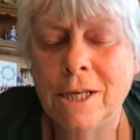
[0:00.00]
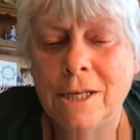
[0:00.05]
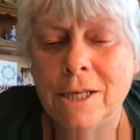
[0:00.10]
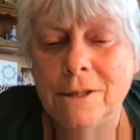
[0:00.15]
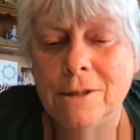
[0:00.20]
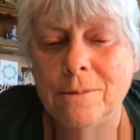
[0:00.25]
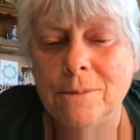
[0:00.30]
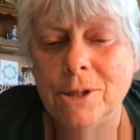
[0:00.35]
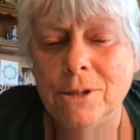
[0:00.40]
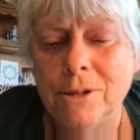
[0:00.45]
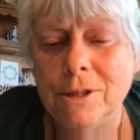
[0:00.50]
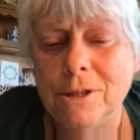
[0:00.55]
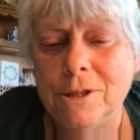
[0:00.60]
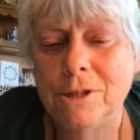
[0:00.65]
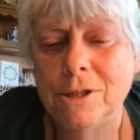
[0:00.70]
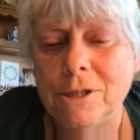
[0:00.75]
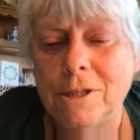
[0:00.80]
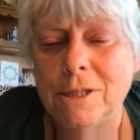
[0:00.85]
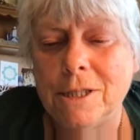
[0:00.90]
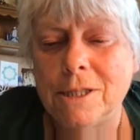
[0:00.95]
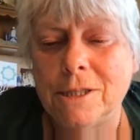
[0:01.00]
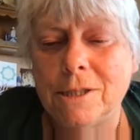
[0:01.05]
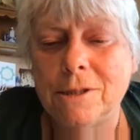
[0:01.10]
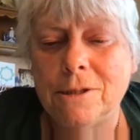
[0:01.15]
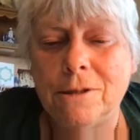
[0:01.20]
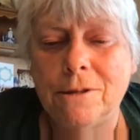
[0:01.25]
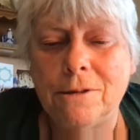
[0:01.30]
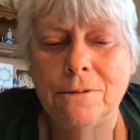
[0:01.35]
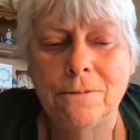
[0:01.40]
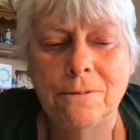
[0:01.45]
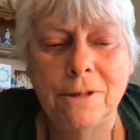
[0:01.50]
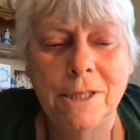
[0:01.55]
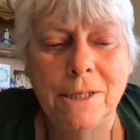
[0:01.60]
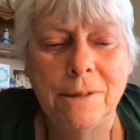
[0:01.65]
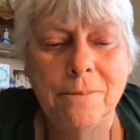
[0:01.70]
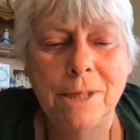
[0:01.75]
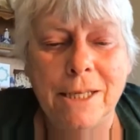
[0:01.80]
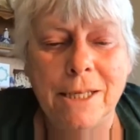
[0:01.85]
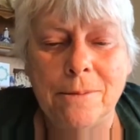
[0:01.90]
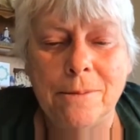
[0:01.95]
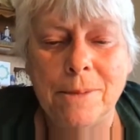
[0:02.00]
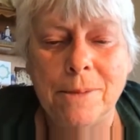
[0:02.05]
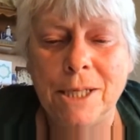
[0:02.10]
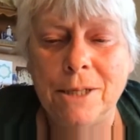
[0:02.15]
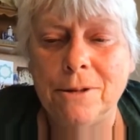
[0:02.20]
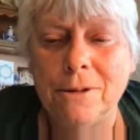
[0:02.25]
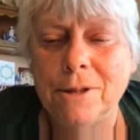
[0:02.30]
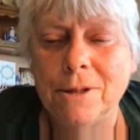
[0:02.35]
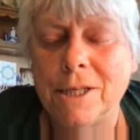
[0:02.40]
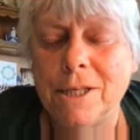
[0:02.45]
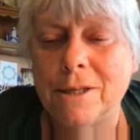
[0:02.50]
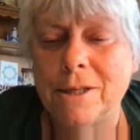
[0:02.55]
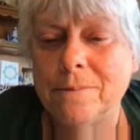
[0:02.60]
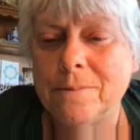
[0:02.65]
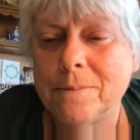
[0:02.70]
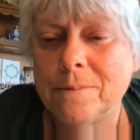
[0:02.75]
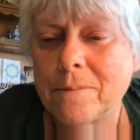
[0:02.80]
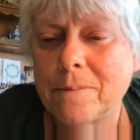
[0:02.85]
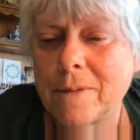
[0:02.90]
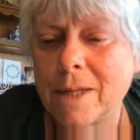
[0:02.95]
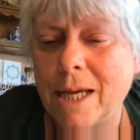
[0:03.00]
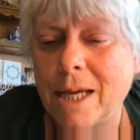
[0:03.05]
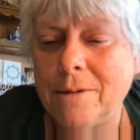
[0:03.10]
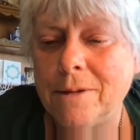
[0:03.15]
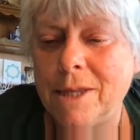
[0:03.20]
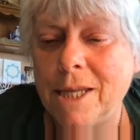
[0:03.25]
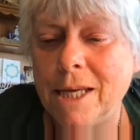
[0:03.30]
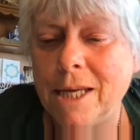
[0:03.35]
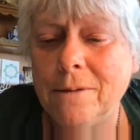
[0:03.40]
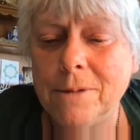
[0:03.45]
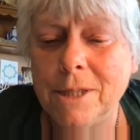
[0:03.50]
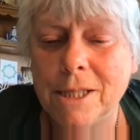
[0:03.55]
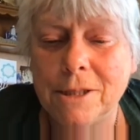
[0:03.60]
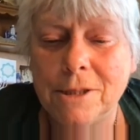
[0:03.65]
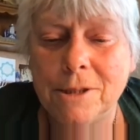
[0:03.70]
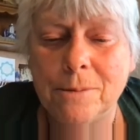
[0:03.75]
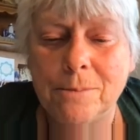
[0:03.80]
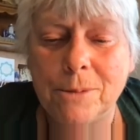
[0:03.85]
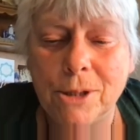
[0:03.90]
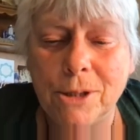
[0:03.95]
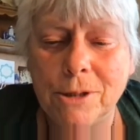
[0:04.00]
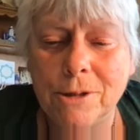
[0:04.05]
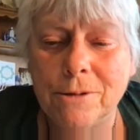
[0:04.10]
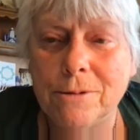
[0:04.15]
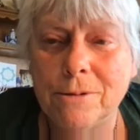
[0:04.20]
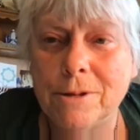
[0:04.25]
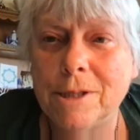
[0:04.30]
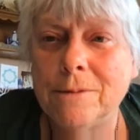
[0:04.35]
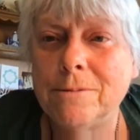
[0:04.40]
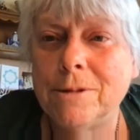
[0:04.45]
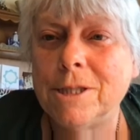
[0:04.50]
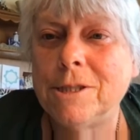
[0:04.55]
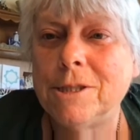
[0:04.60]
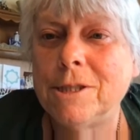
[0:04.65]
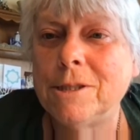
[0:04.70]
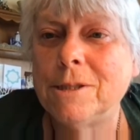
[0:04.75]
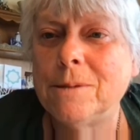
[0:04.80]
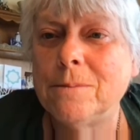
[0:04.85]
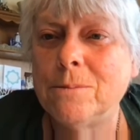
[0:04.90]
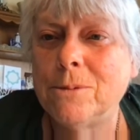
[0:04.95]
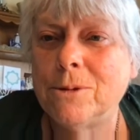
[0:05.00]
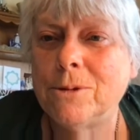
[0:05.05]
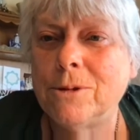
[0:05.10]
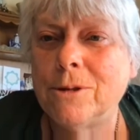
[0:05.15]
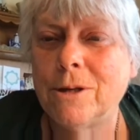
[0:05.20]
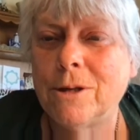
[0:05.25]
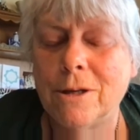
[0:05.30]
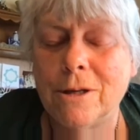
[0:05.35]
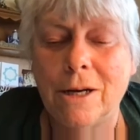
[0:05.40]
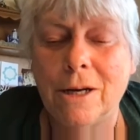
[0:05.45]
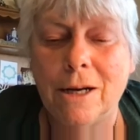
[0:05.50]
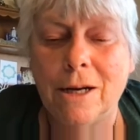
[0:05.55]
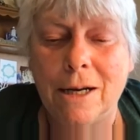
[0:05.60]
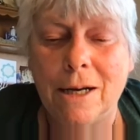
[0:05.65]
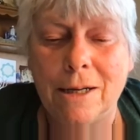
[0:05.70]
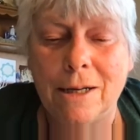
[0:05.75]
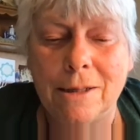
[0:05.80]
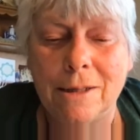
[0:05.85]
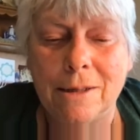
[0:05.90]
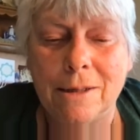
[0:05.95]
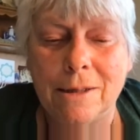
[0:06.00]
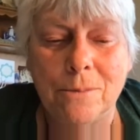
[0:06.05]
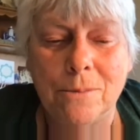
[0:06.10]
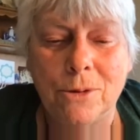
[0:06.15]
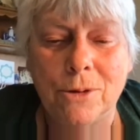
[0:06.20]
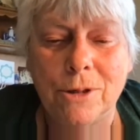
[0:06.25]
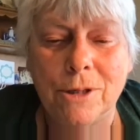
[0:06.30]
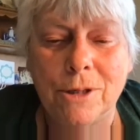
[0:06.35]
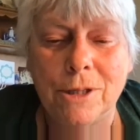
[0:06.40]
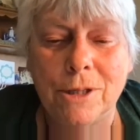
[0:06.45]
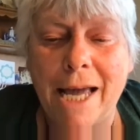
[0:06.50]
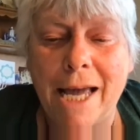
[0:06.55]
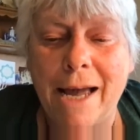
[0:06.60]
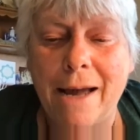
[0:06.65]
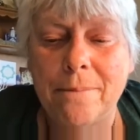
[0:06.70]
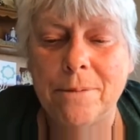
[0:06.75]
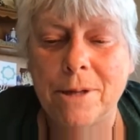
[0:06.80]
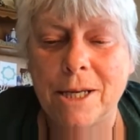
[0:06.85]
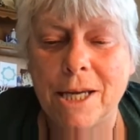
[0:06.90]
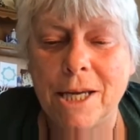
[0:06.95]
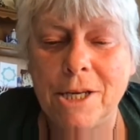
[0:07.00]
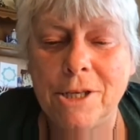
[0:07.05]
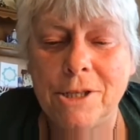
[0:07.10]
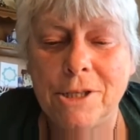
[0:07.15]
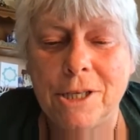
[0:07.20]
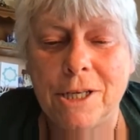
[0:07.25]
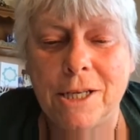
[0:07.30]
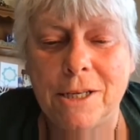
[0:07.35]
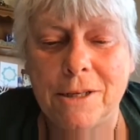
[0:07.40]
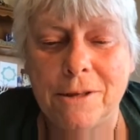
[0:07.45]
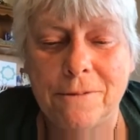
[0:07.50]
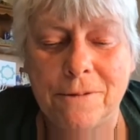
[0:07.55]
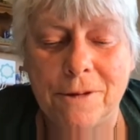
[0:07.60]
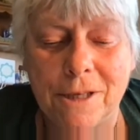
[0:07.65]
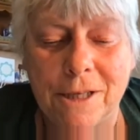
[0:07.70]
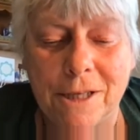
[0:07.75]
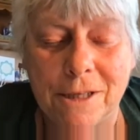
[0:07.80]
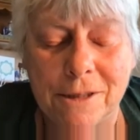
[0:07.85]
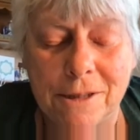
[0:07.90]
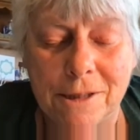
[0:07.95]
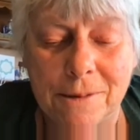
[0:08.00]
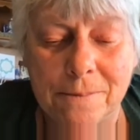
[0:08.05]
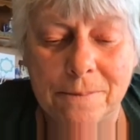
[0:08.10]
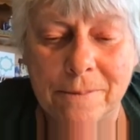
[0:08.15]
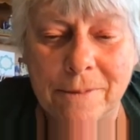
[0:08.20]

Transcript: the moon is just extremely elemental there. And then we get to Mercury, which is more uh, more in the application end of things.